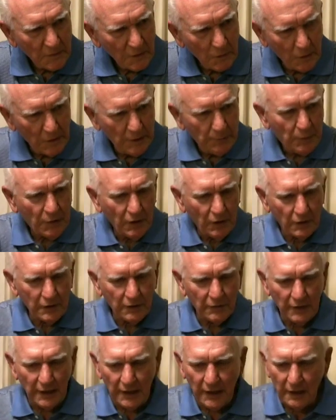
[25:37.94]
We pulled
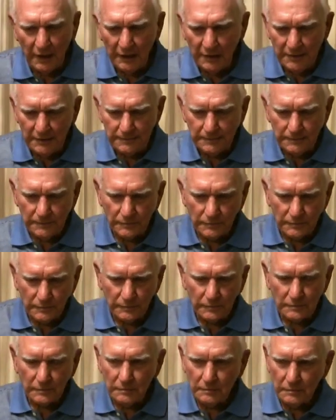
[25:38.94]
around
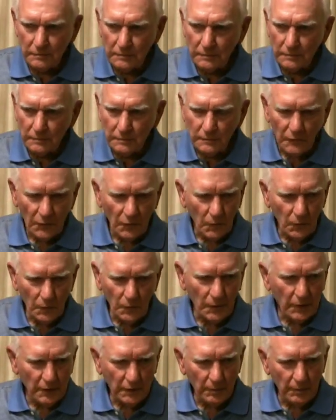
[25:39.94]

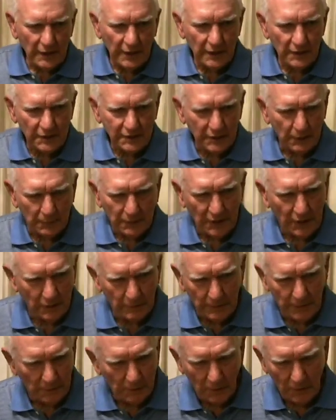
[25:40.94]
one of the battleships, I don't
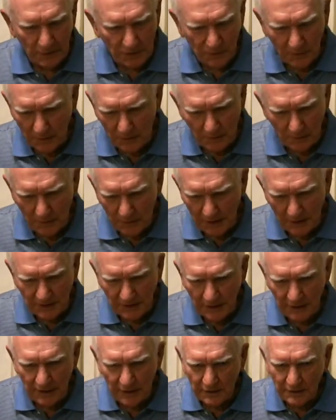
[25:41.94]
remember which one it was
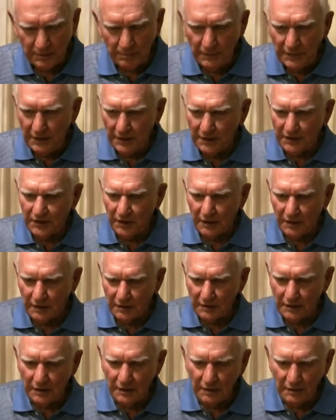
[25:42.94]
now, it's been so
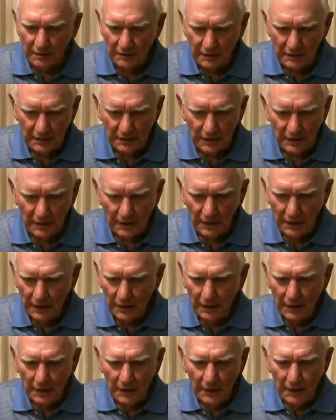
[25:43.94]
long ago.
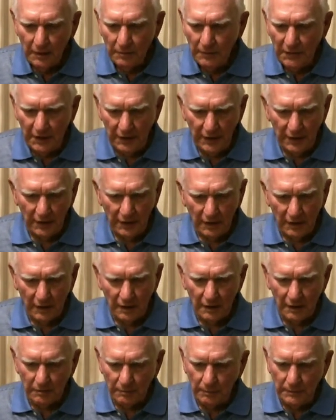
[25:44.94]
But in
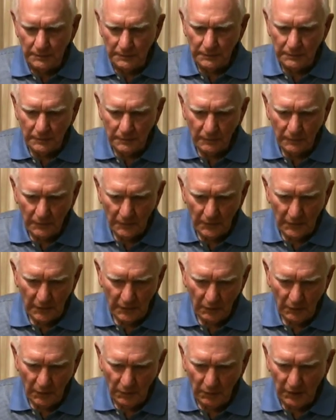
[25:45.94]
our,
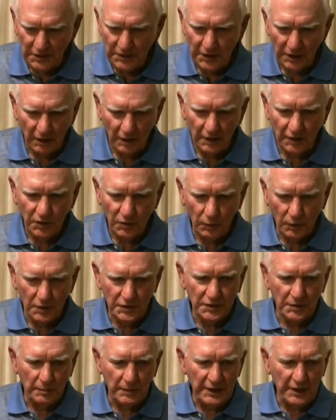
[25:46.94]
when we started
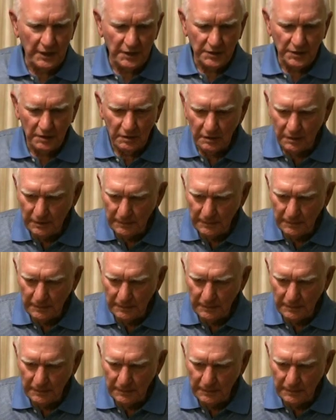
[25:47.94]
towards the beach,